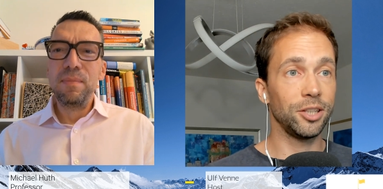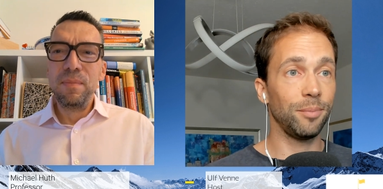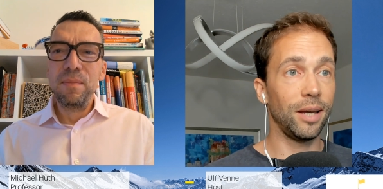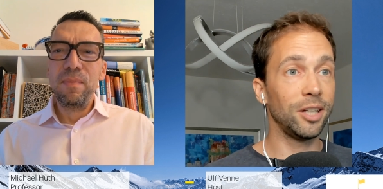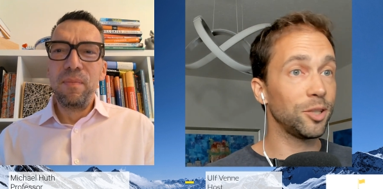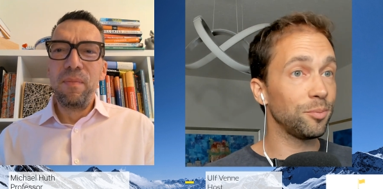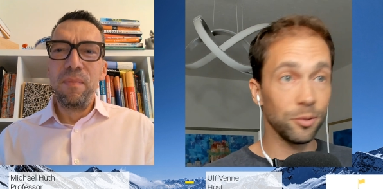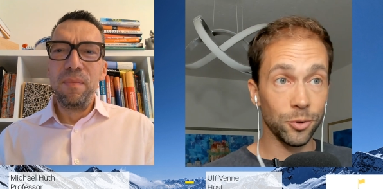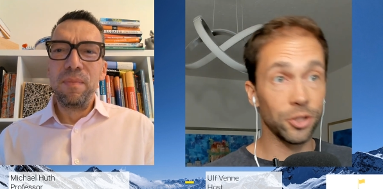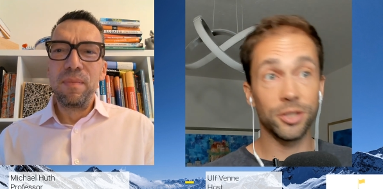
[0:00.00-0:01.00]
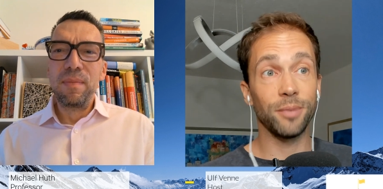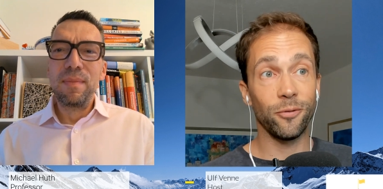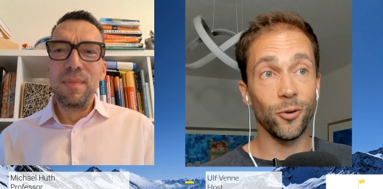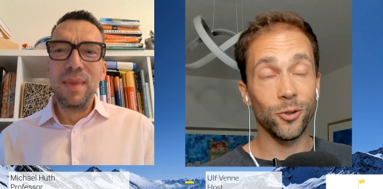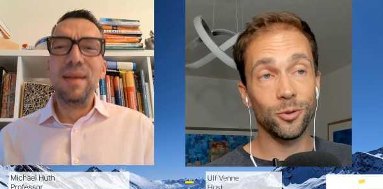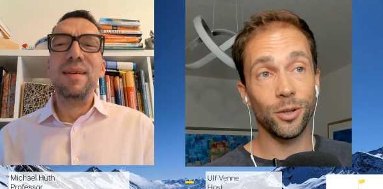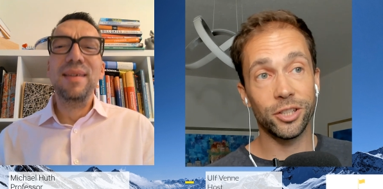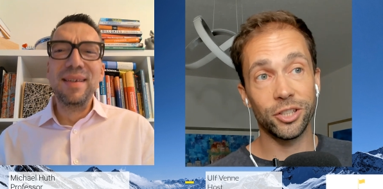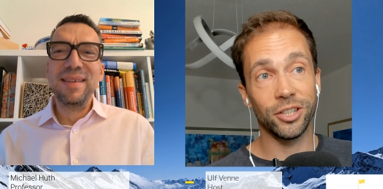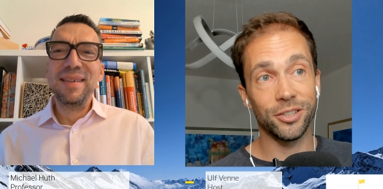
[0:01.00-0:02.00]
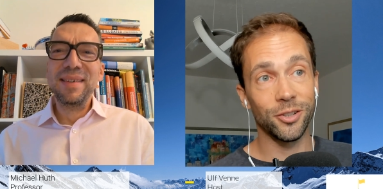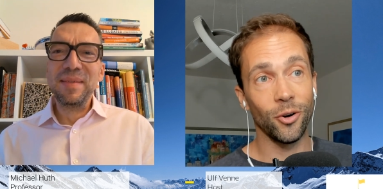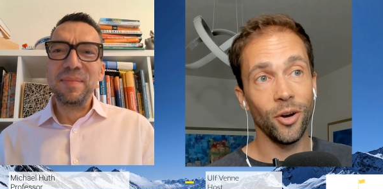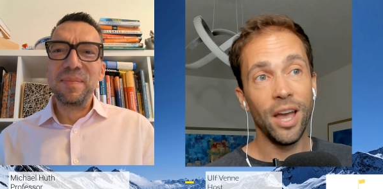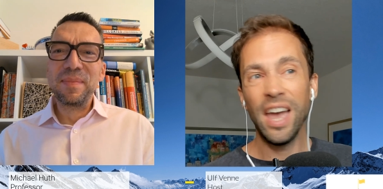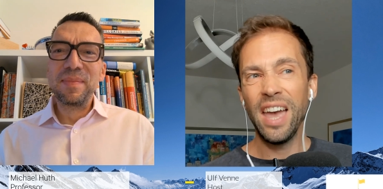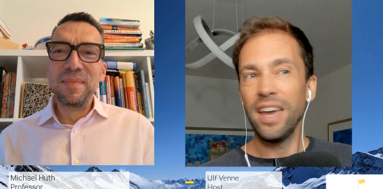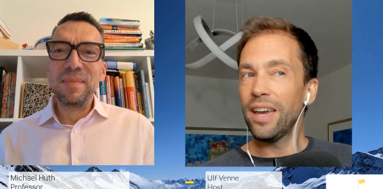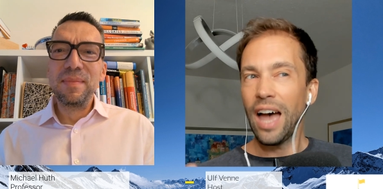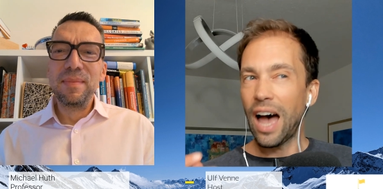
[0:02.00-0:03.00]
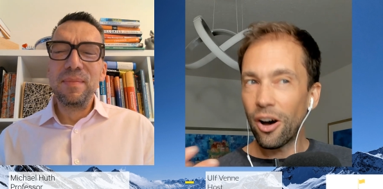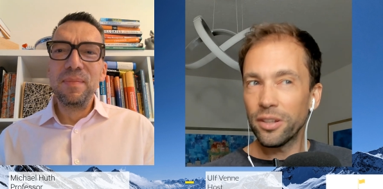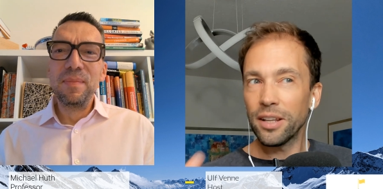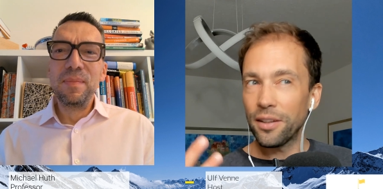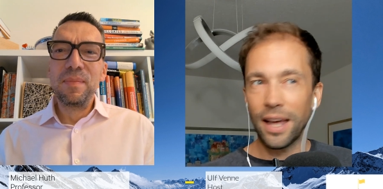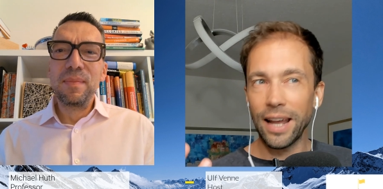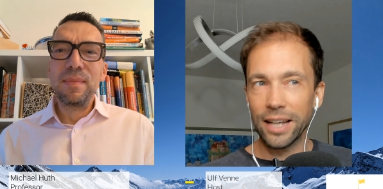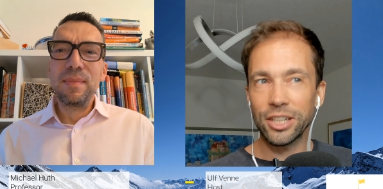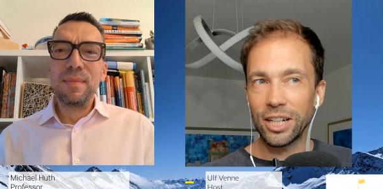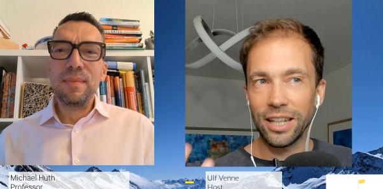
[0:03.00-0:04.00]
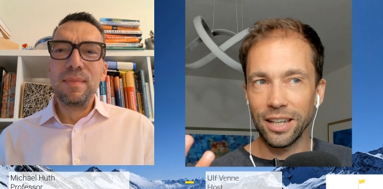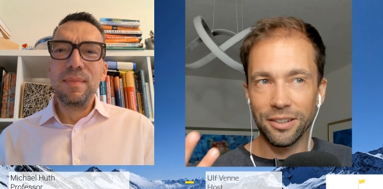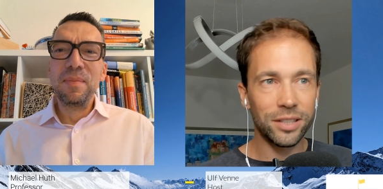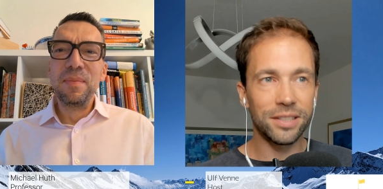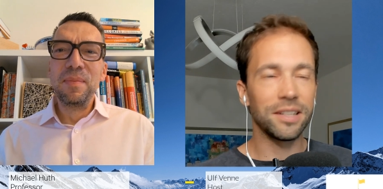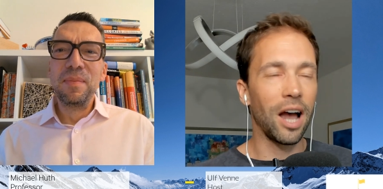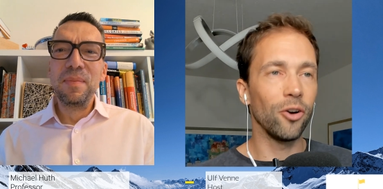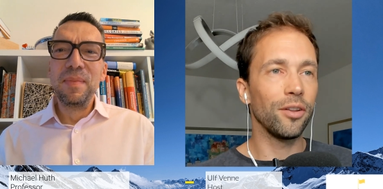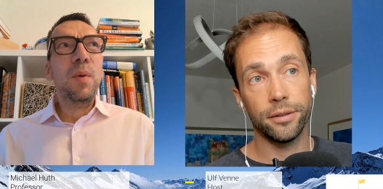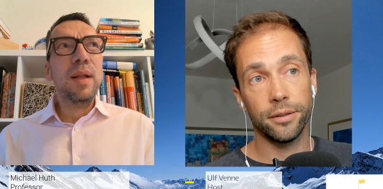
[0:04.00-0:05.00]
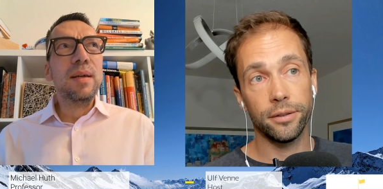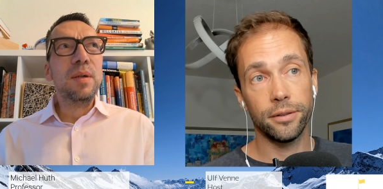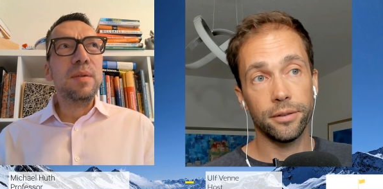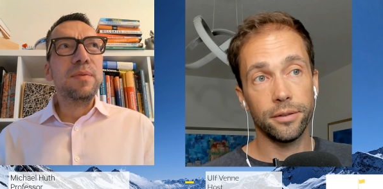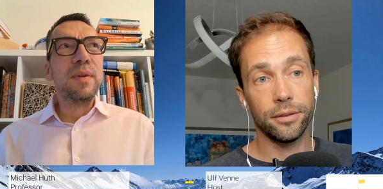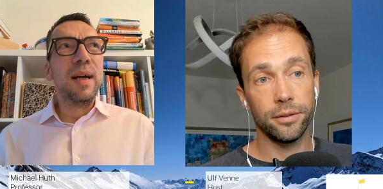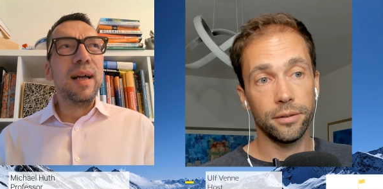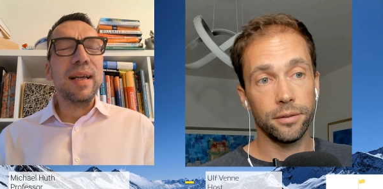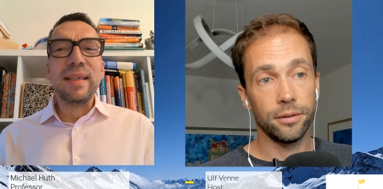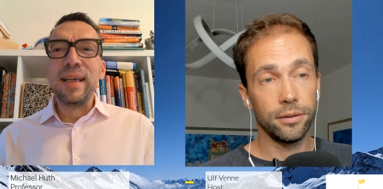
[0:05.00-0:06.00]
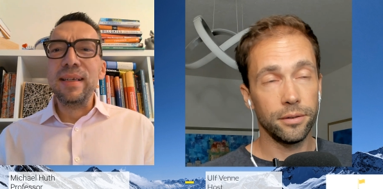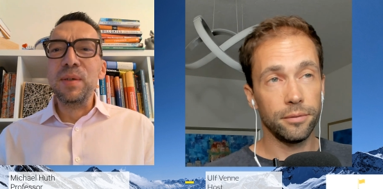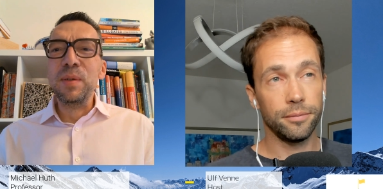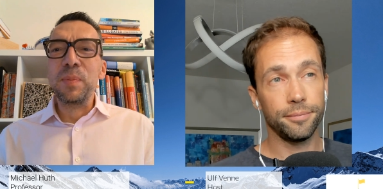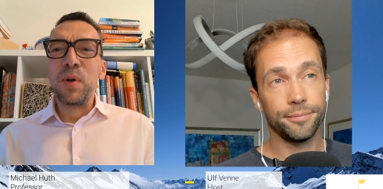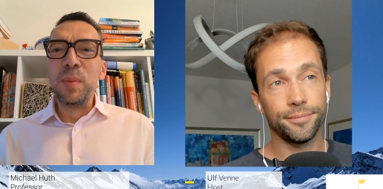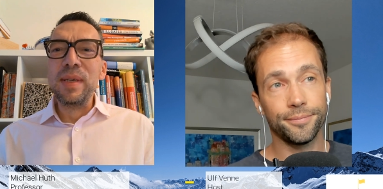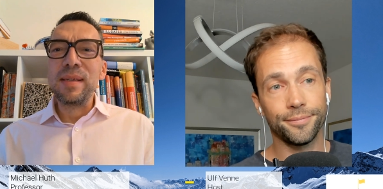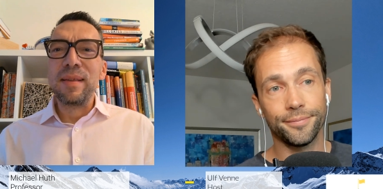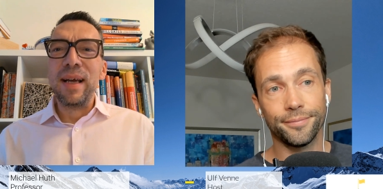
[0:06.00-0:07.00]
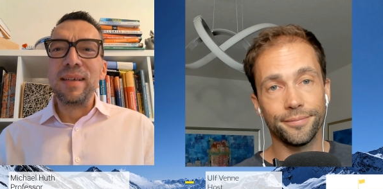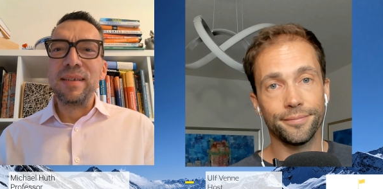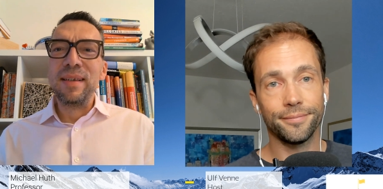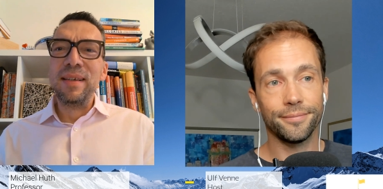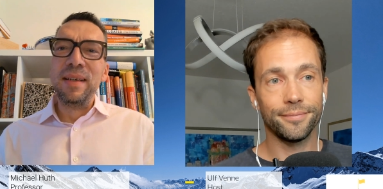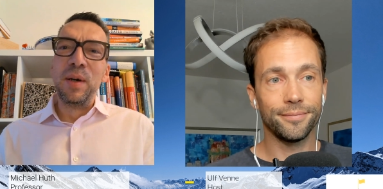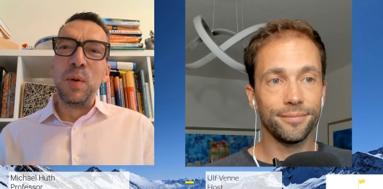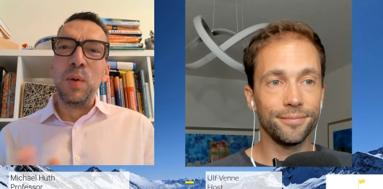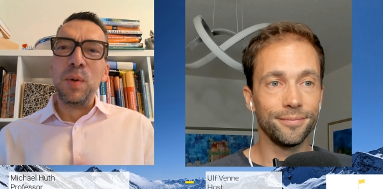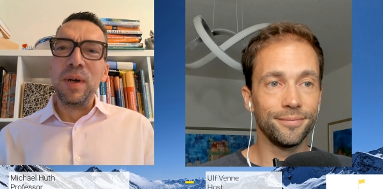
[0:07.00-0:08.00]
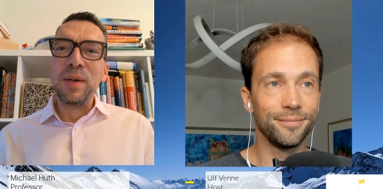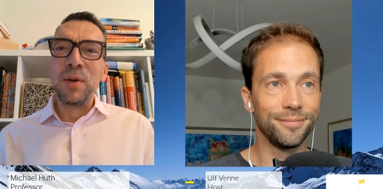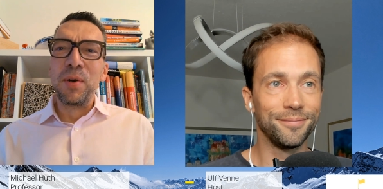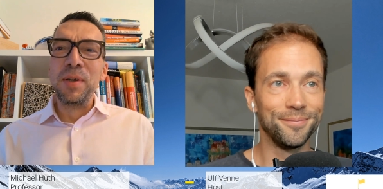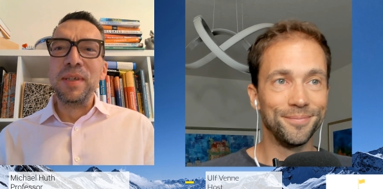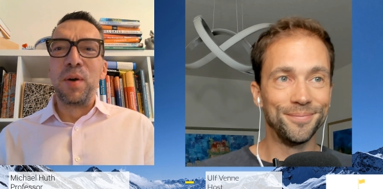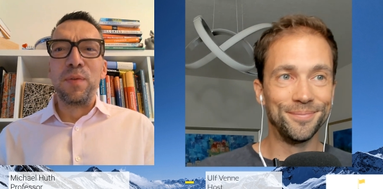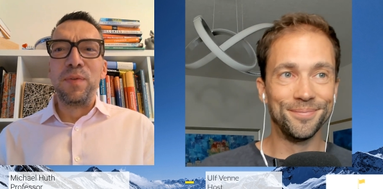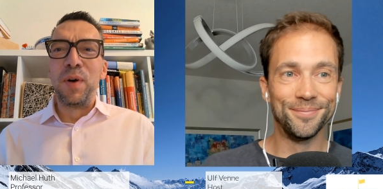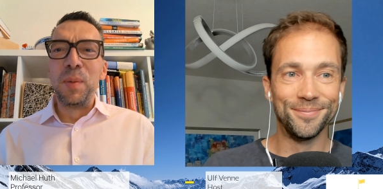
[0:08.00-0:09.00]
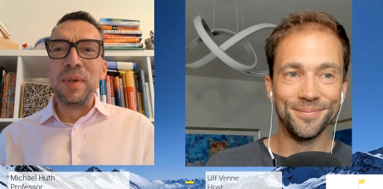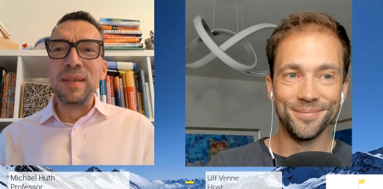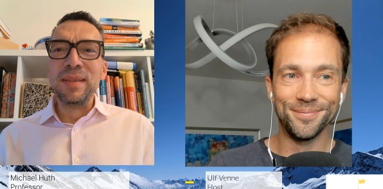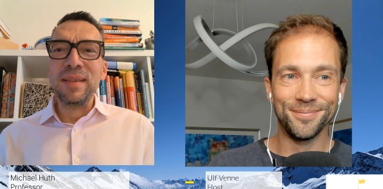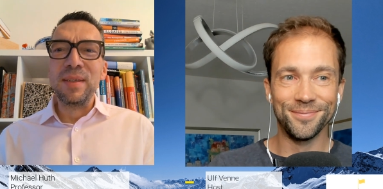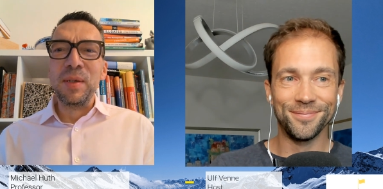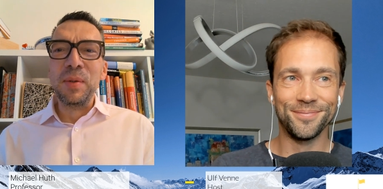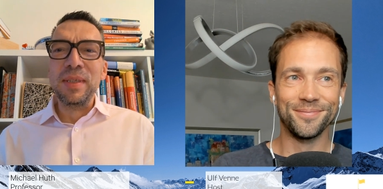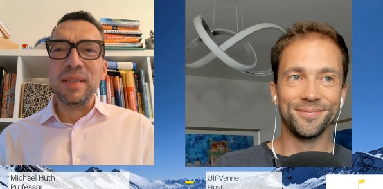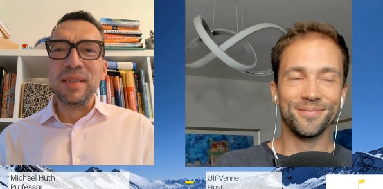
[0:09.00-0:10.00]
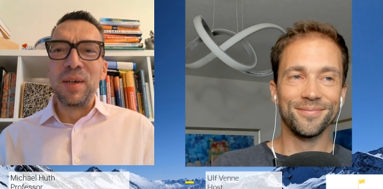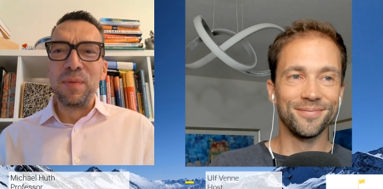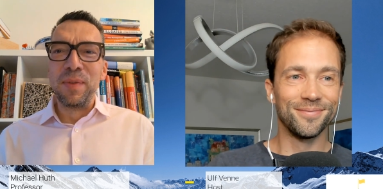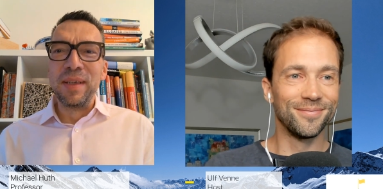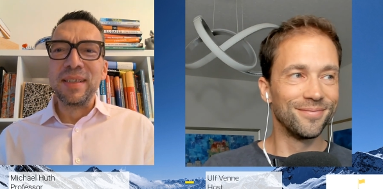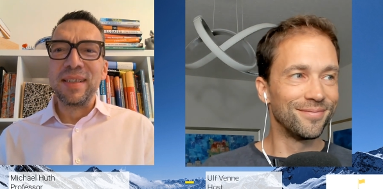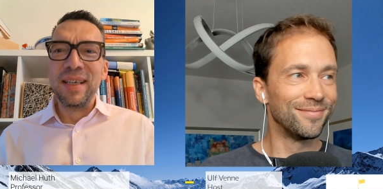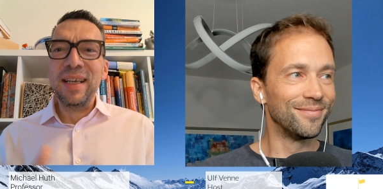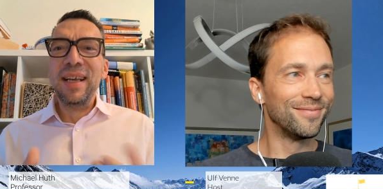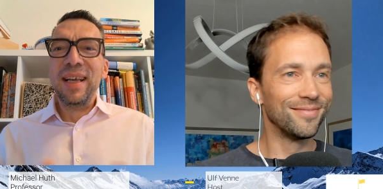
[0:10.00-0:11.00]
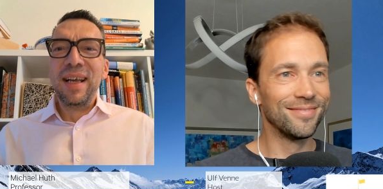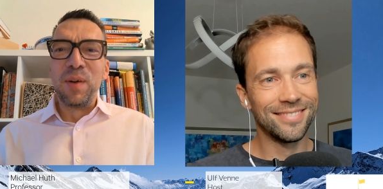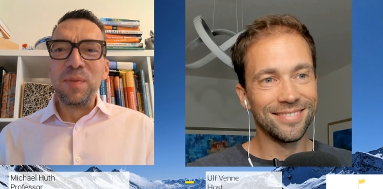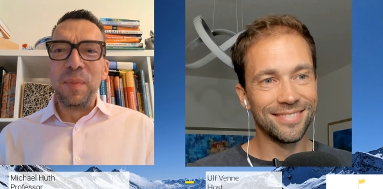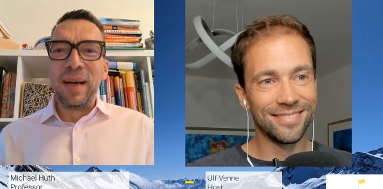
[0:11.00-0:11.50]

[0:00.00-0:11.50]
Speaker 1: chain management, which is my first question. So, how did that actually start? Well, Ulf,
Speaker 2: uh, can you promise that no current or former students of this of